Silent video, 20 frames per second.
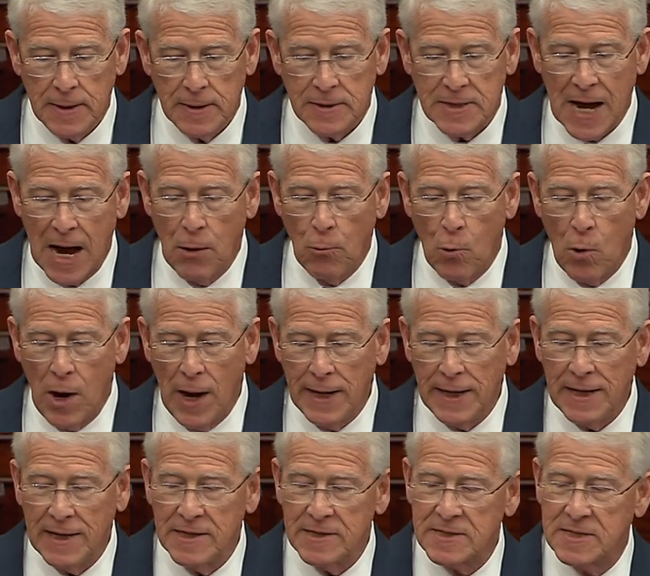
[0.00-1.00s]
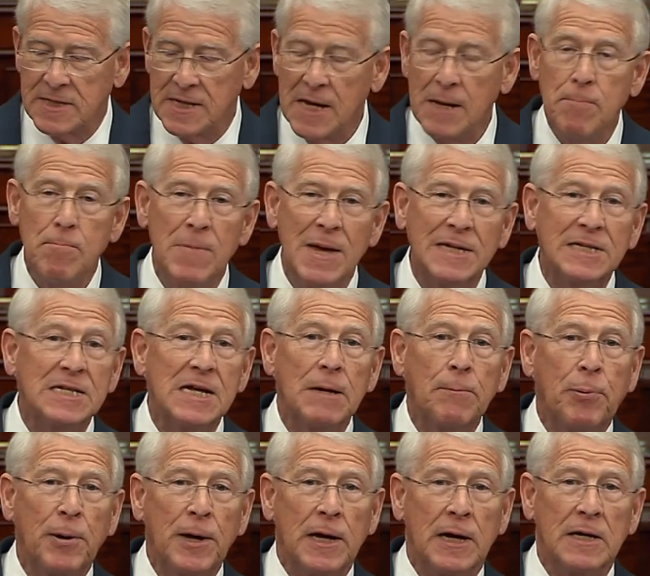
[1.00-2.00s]
Taiwan is the missing
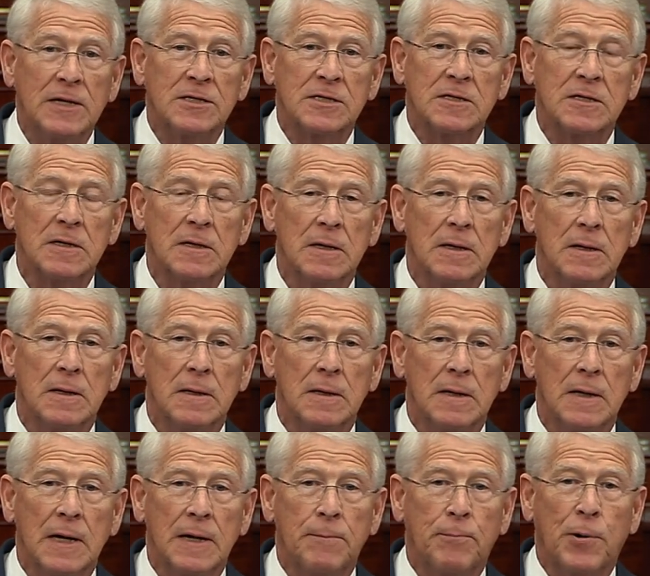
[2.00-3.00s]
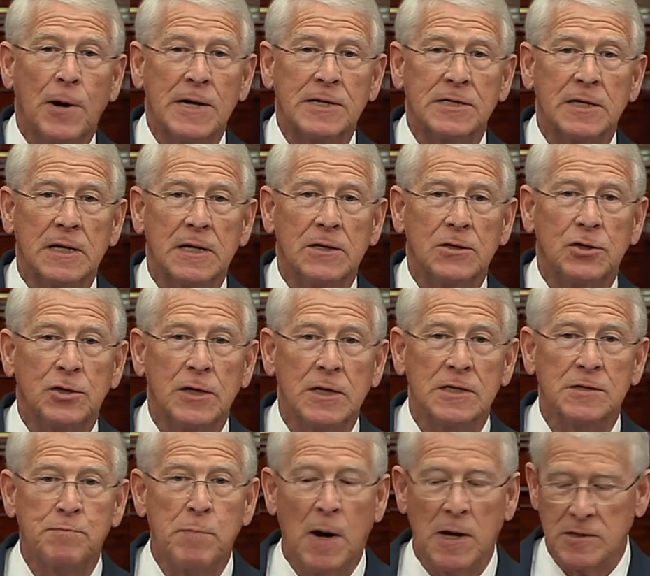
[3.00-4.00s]
piece in President
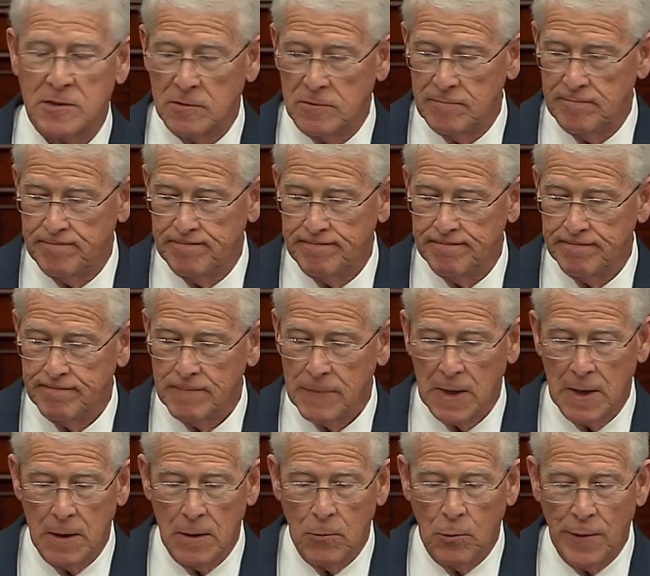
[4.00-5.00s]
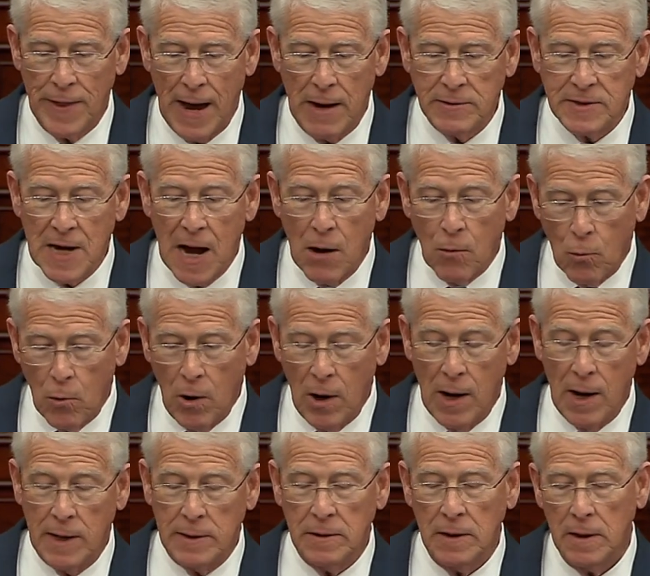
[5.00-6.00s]
Xi's puzzle. Without
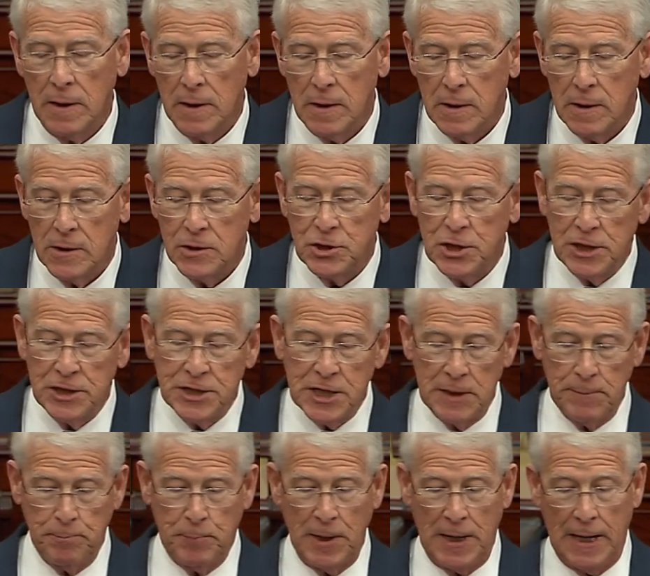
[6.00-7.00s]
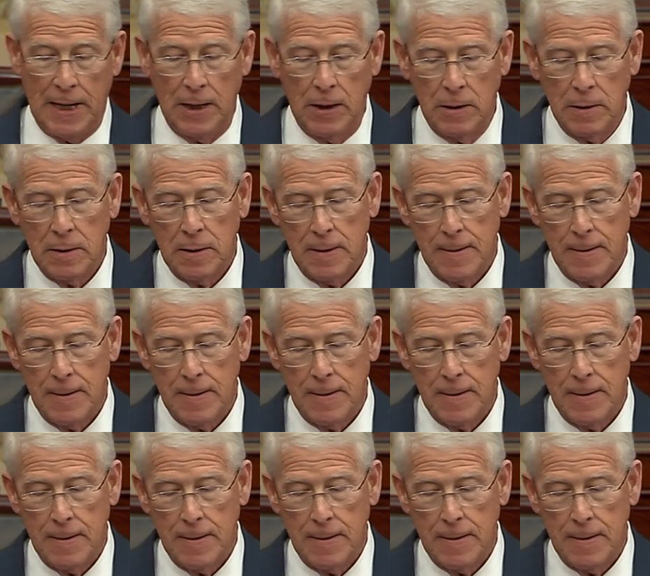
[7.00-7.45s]
Taiwan, Xi Jinping,